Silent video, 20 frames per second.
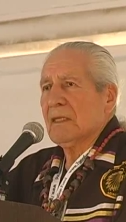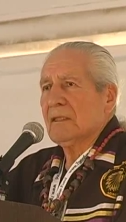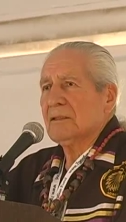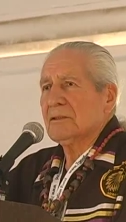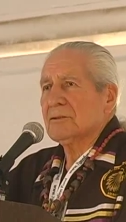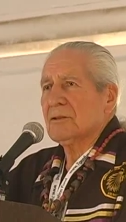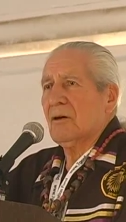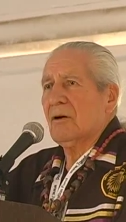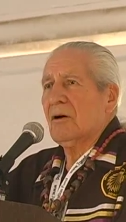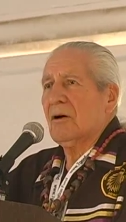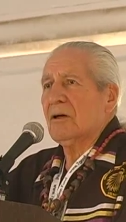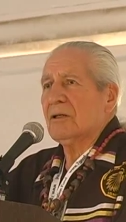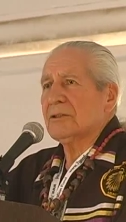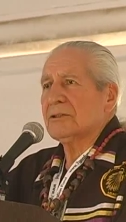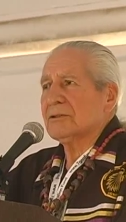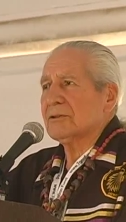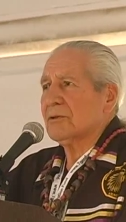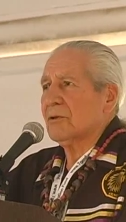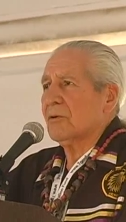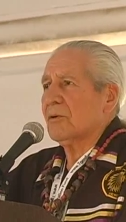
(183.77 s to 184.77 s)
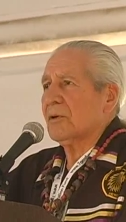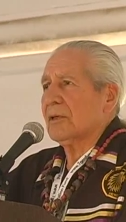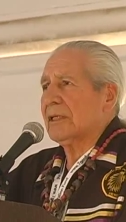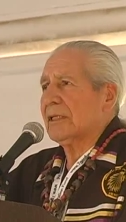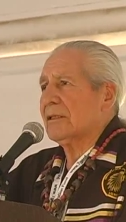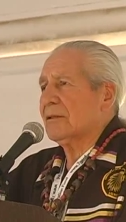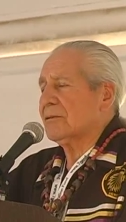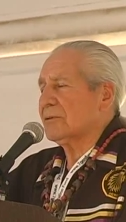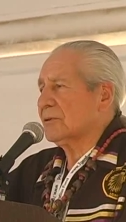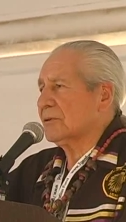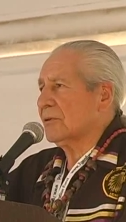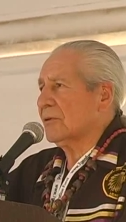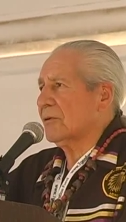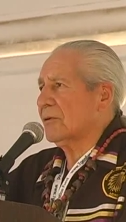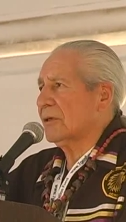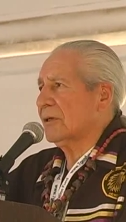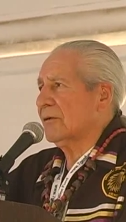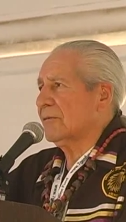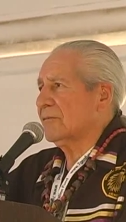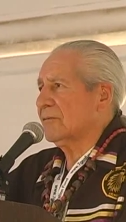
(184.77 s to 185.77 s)
It's a hard story, the
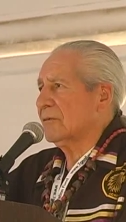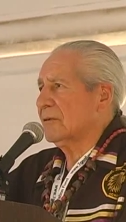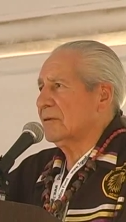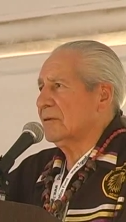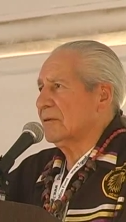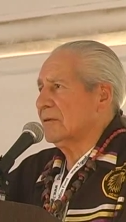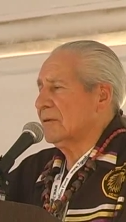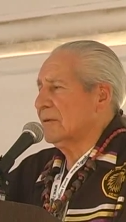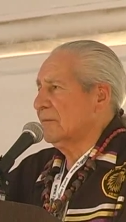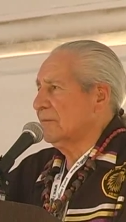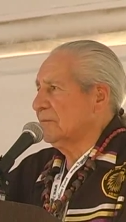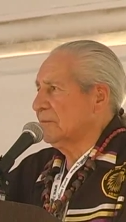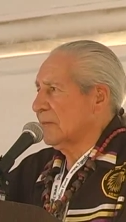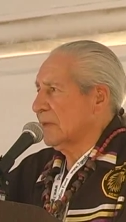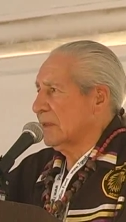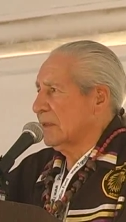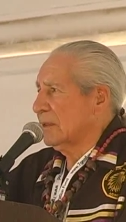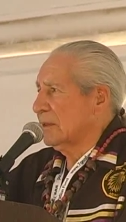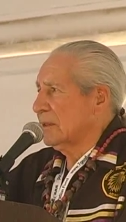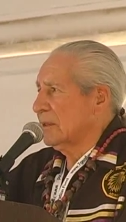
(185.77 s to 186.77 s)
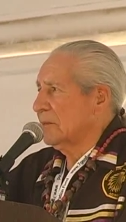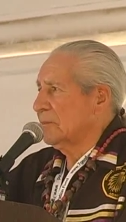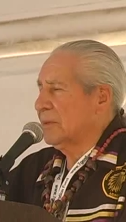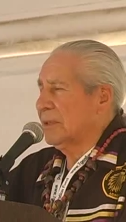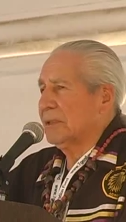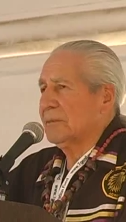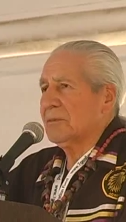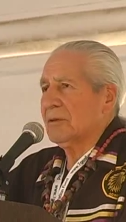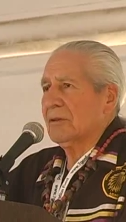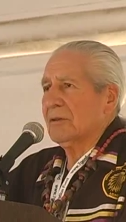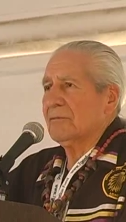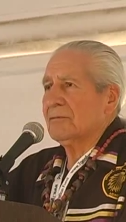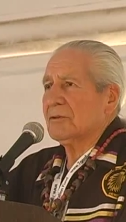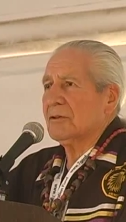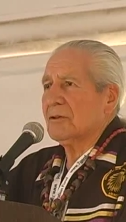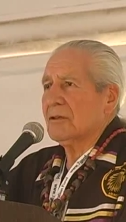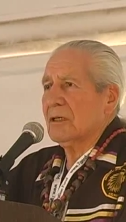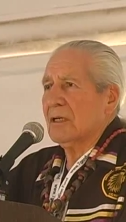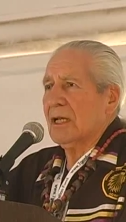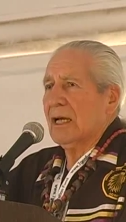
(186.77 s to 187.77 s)
story of the people of
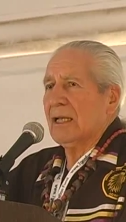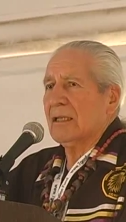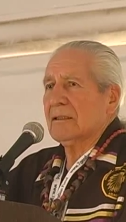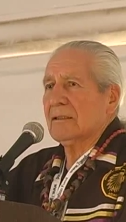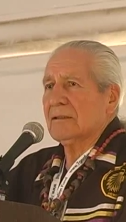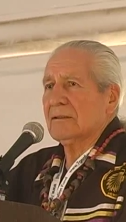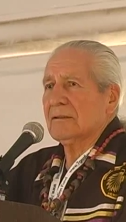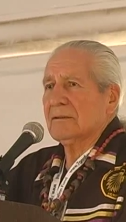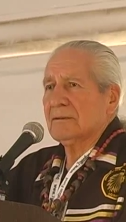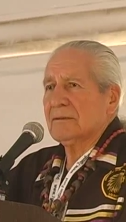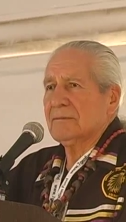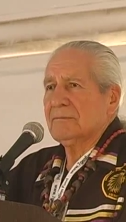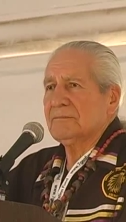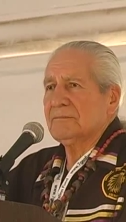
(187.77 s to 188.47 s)
Turtle Island,